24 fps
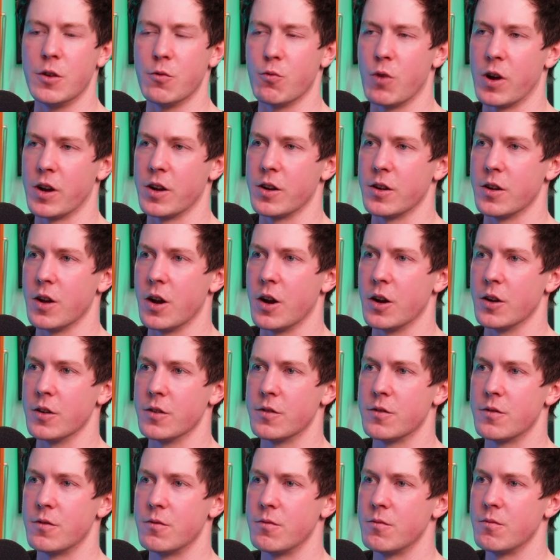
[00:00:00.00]

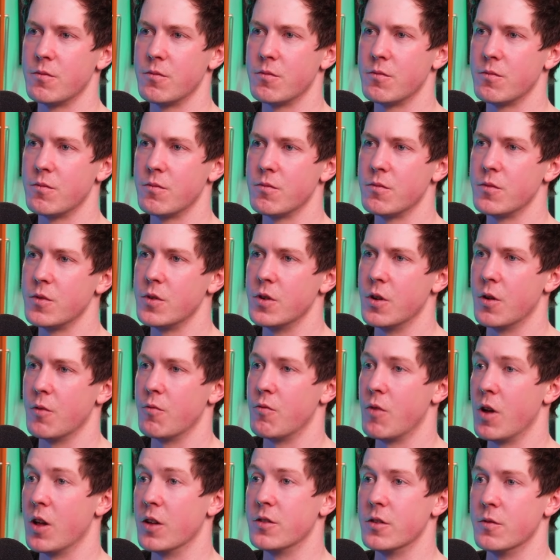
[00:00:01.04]
recognised
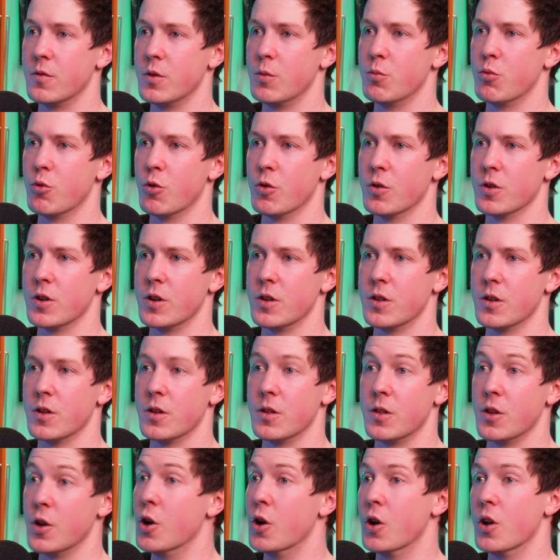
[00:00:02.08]
relatively broadly, that
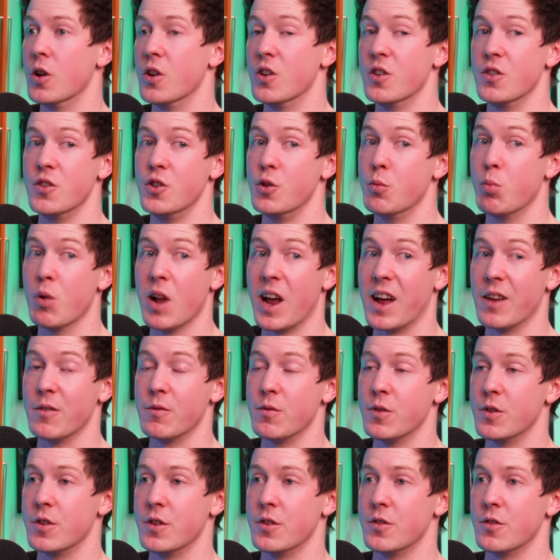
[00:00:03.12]
the earlier you plan
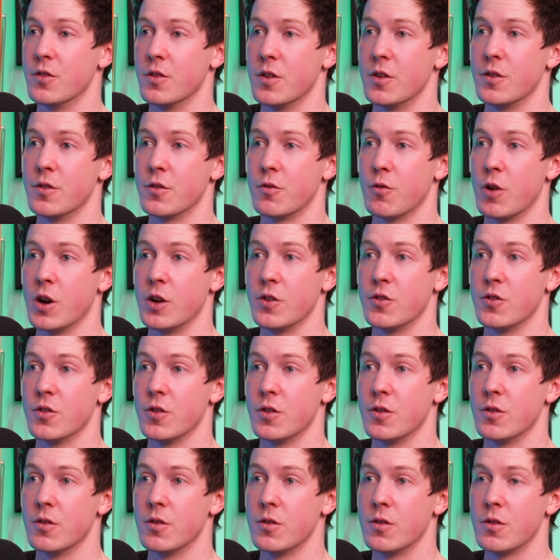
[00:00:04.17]
for digital
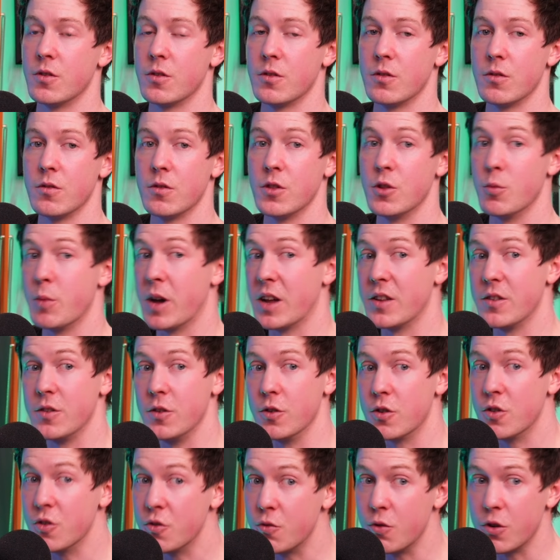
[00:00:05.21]
integration, the better your
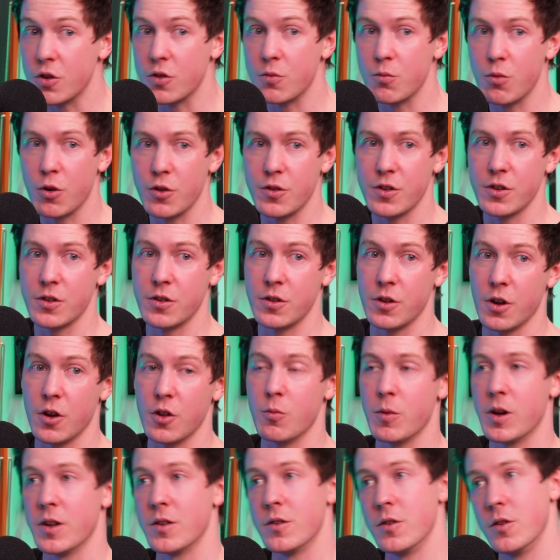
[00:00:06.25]
construction project can go, the
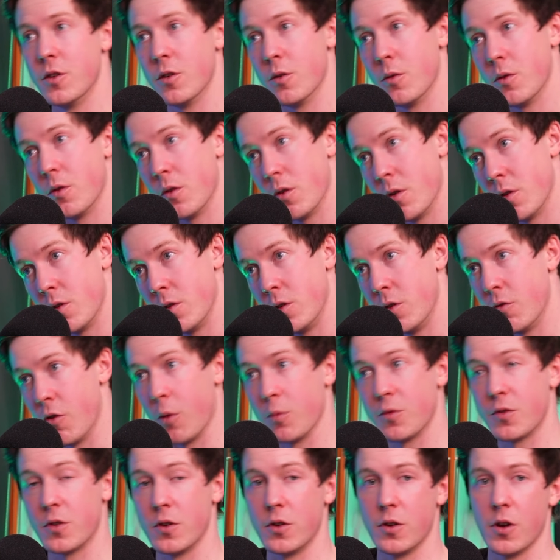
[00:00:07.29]
better your
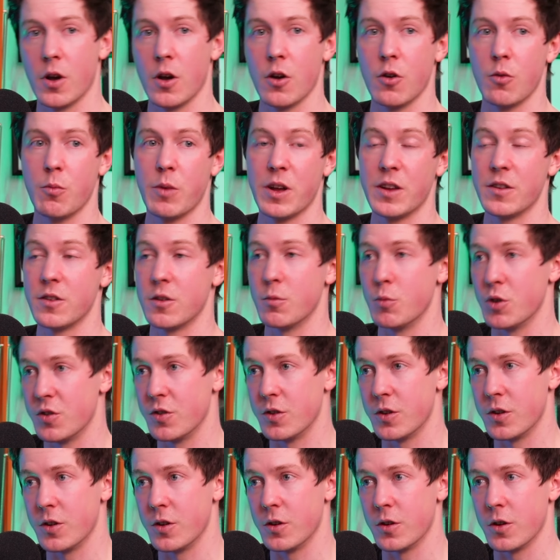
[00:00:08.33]
ops can go, better
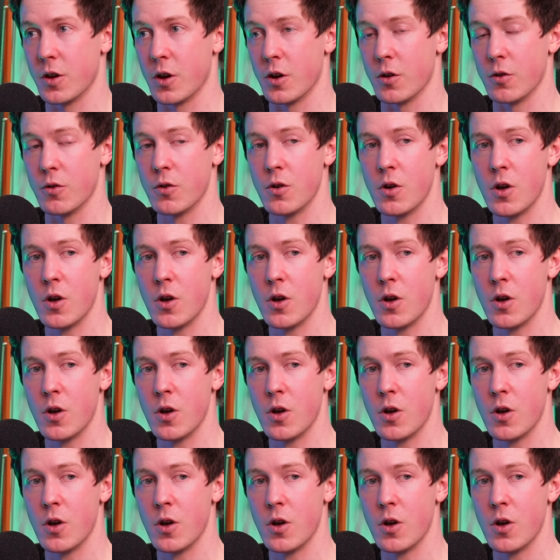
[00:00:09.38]
commissioning can go.